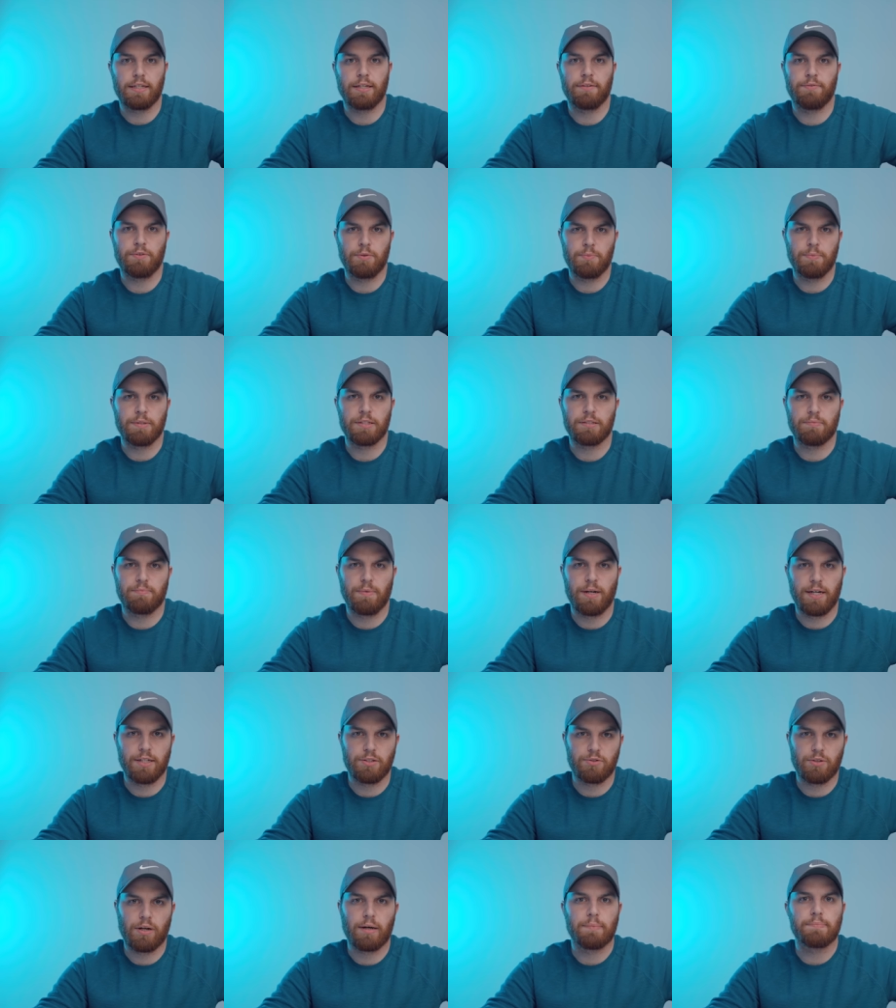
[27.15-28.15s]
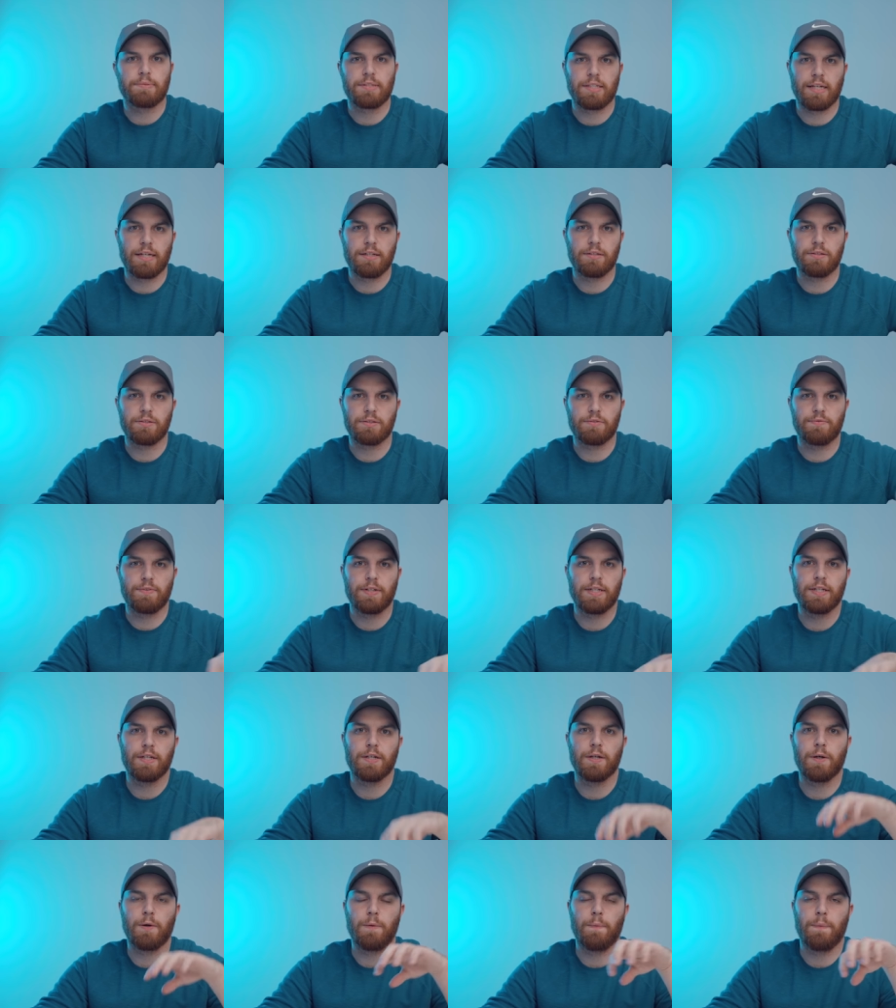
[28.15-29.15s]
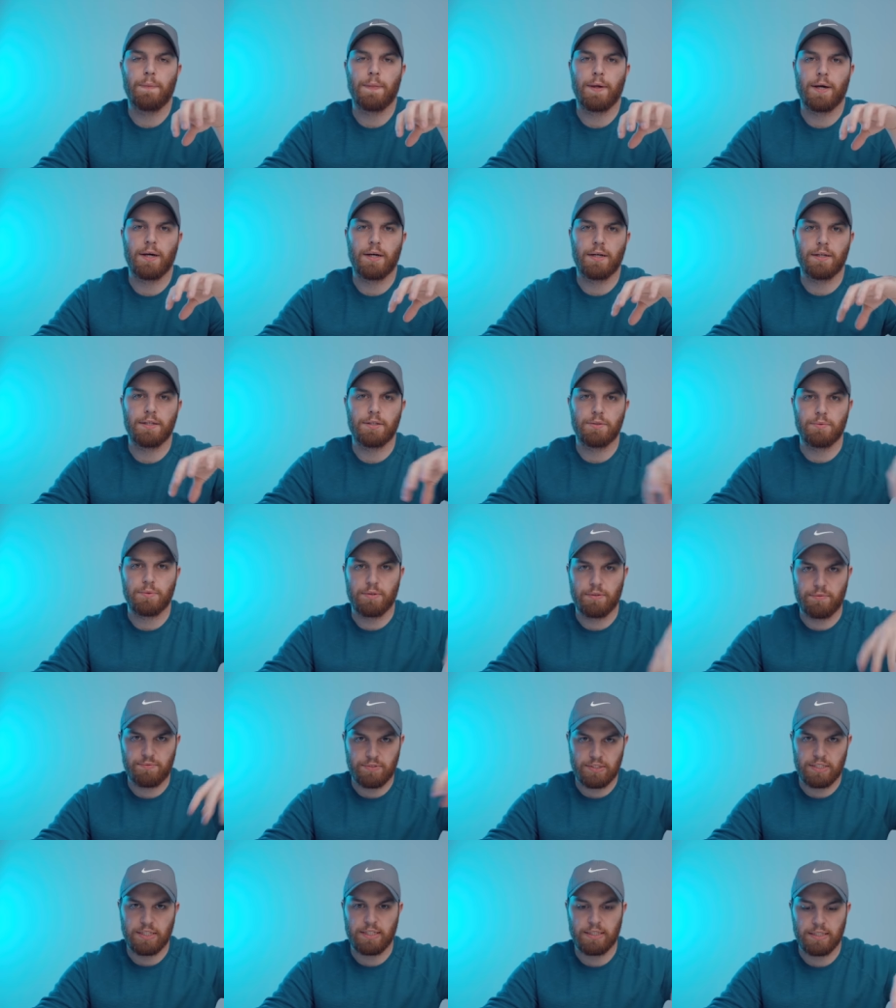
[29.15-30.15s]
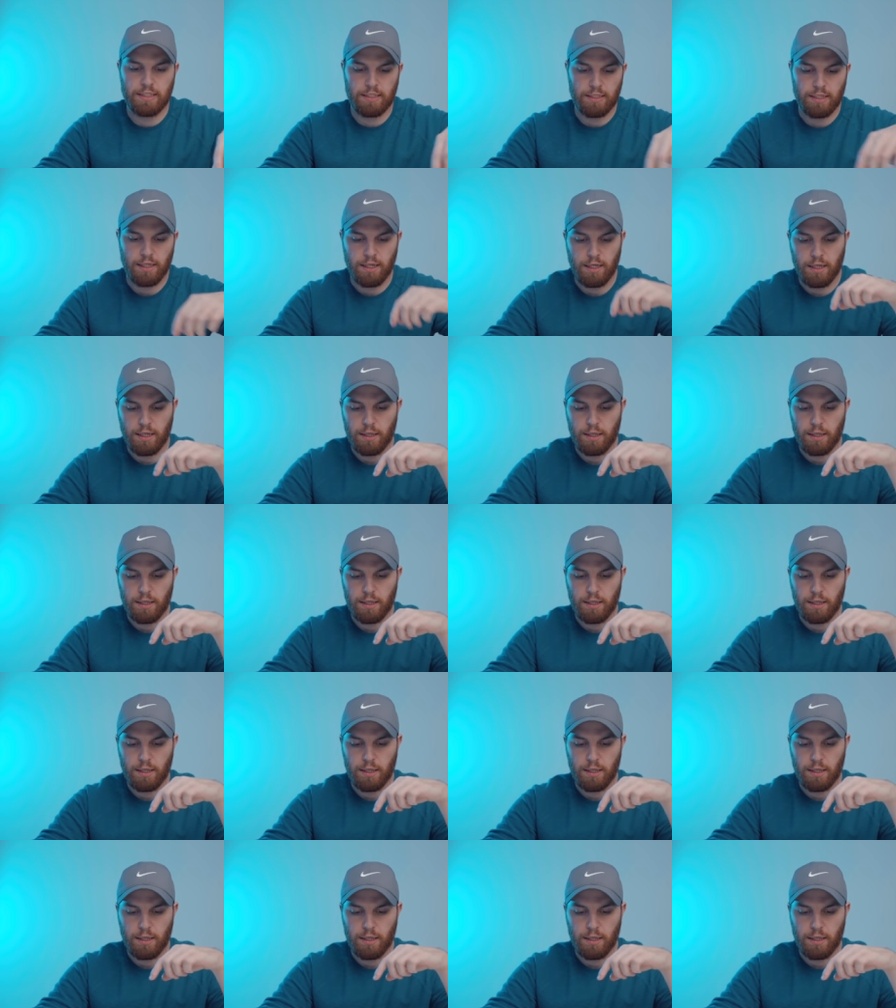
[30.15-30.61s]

If you missed my drop sales video, uh, you would have seen it.